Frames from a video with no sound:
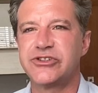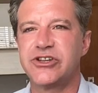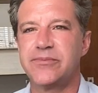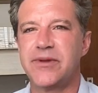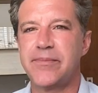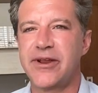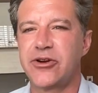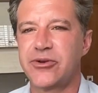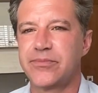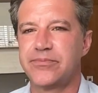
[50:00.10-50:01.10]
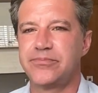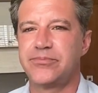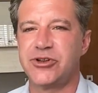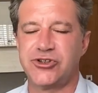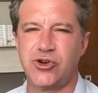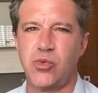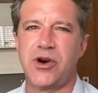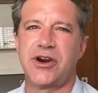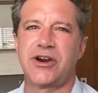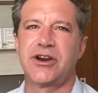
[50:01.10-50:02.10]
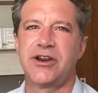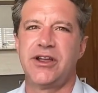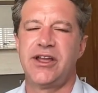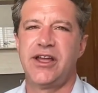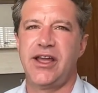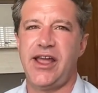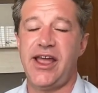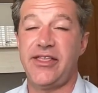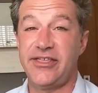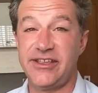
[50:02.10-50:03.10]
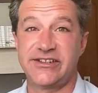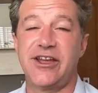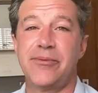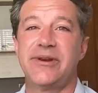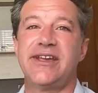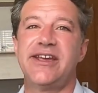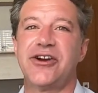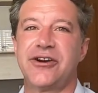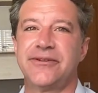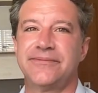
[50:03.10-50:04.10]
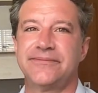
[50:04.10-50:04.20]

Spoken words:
could be better put to work at this company here.